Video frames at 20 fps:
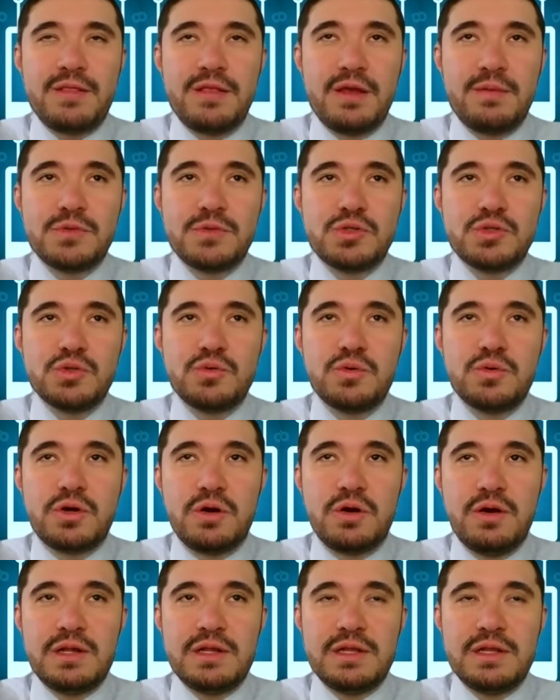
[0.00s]
them to
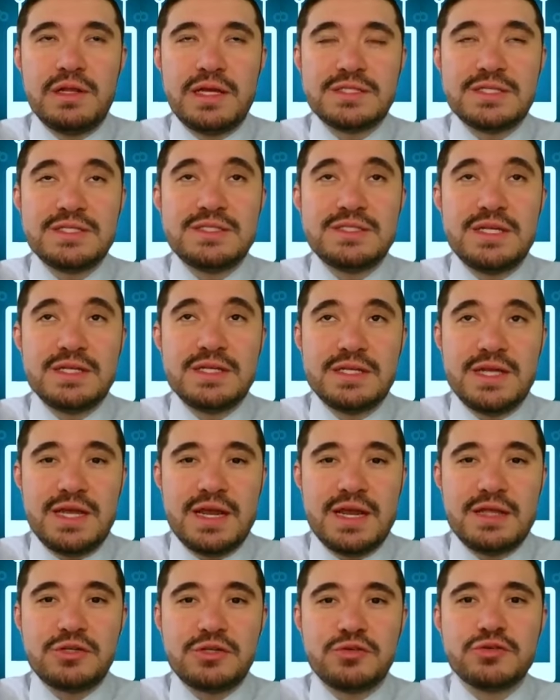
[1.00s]
currently existing
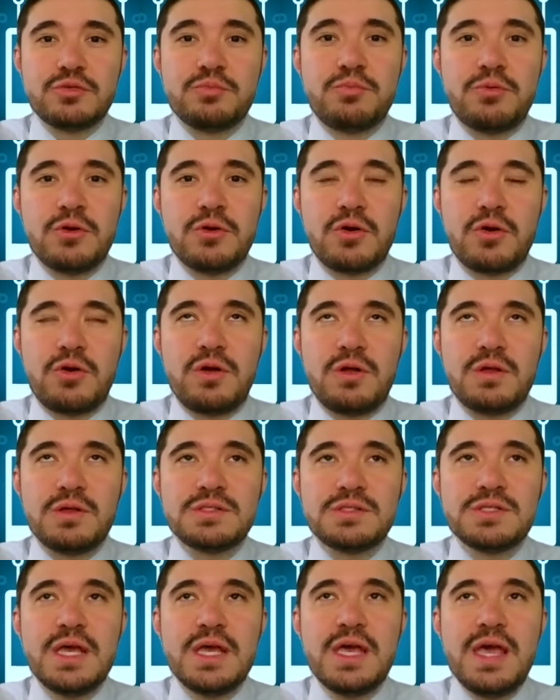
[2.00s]
data in terms of
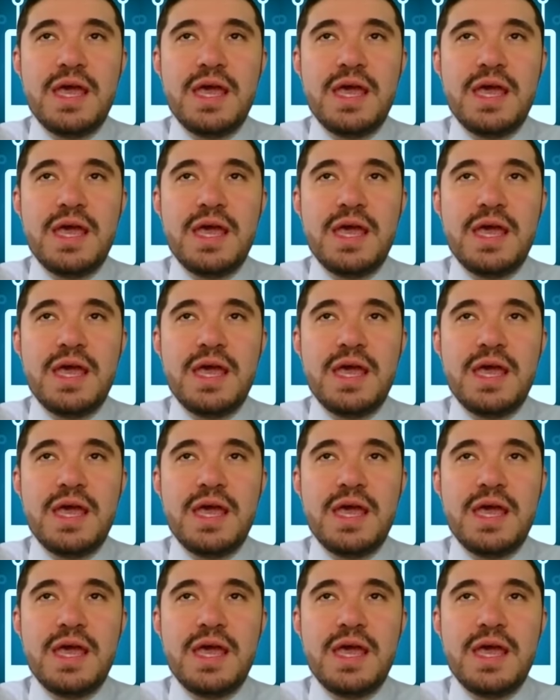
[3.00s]
protocols,